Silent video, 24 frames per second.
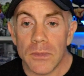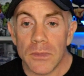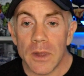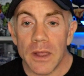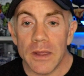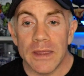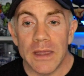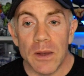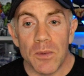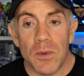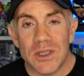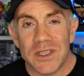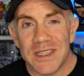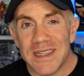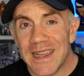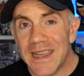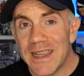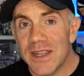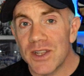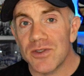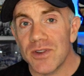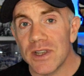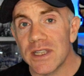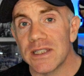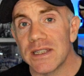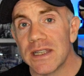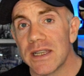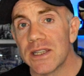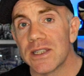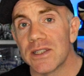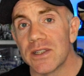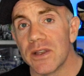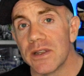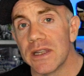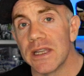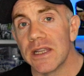There was an interesting
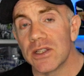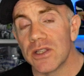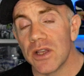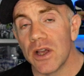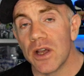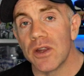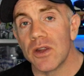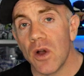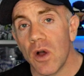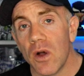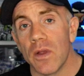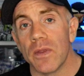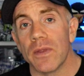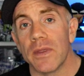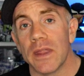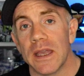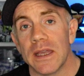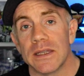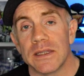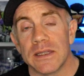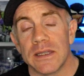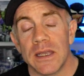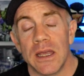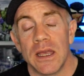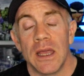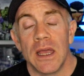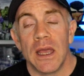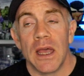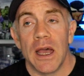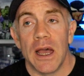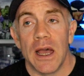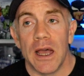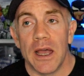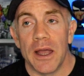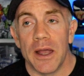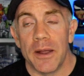study done on this.
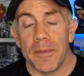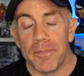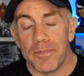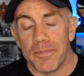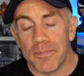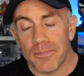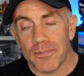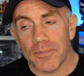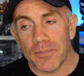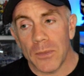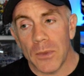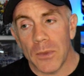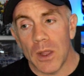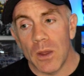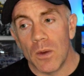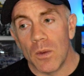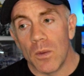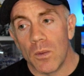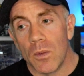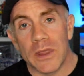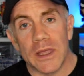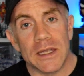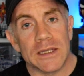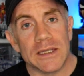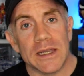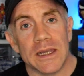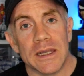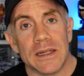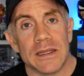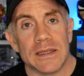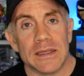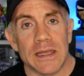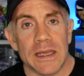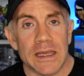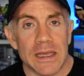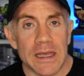Um, what they did
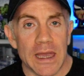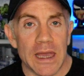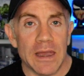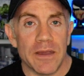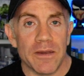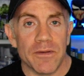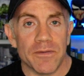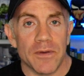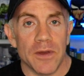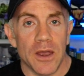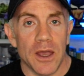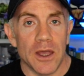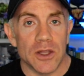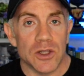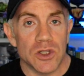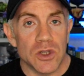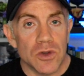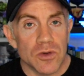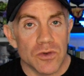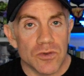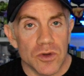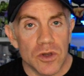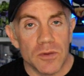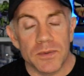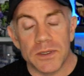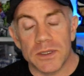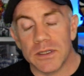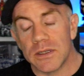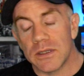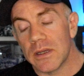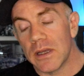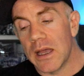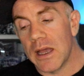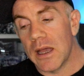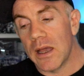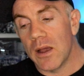is they gave uh, two groups.
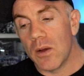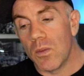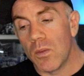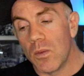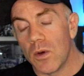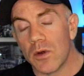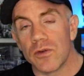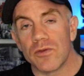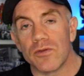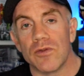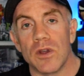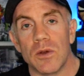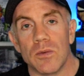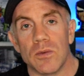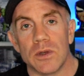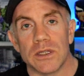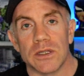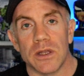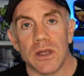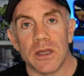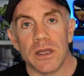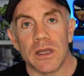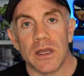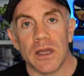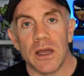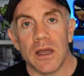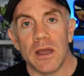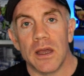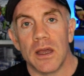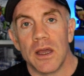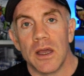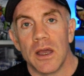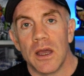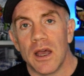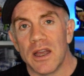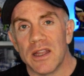Uh, one group was like a,
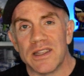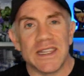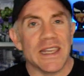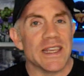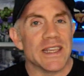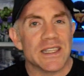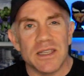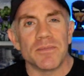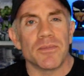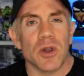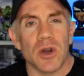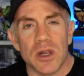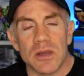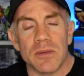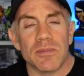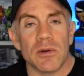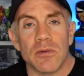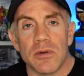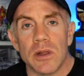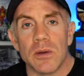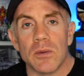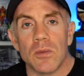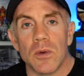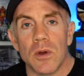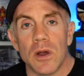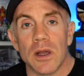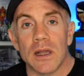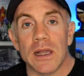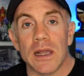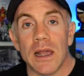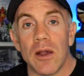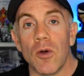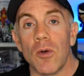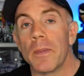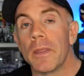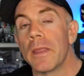a decent bodybuilding
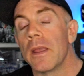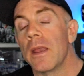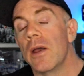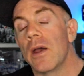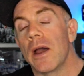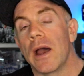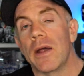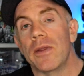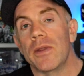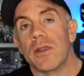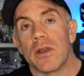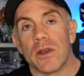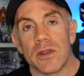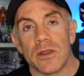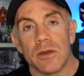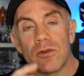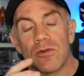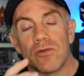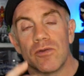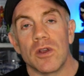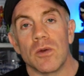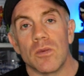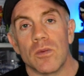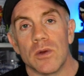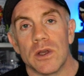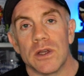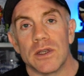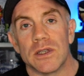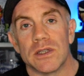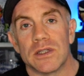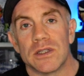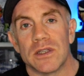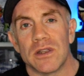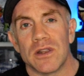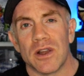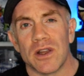workout, and the other group
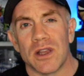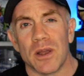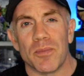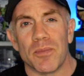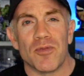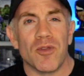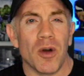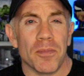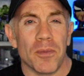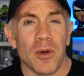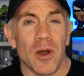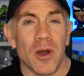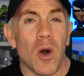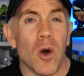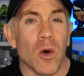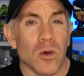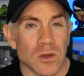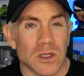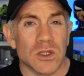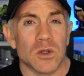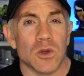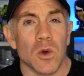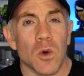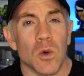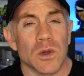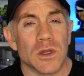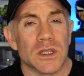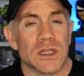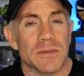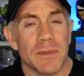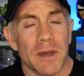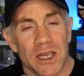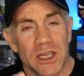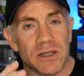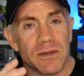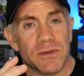was like a proper old school
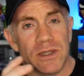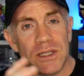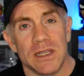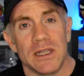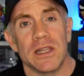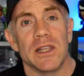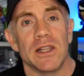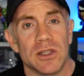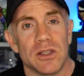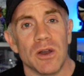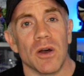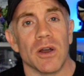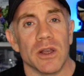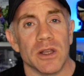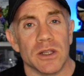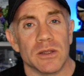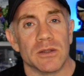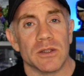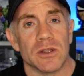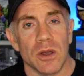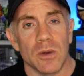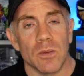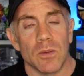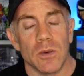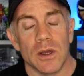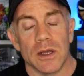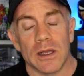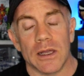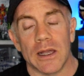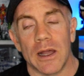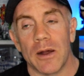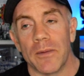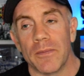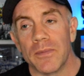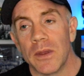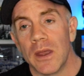smash until you die type
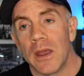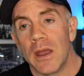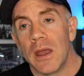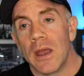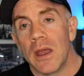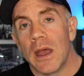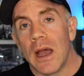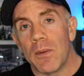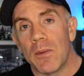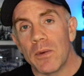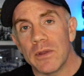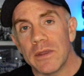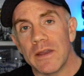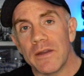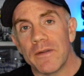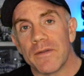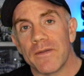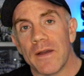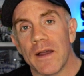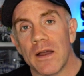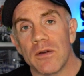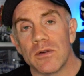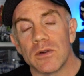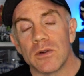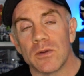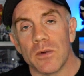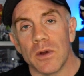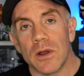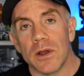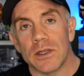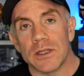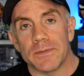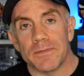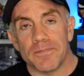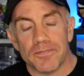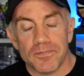workout. And what they found
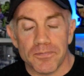was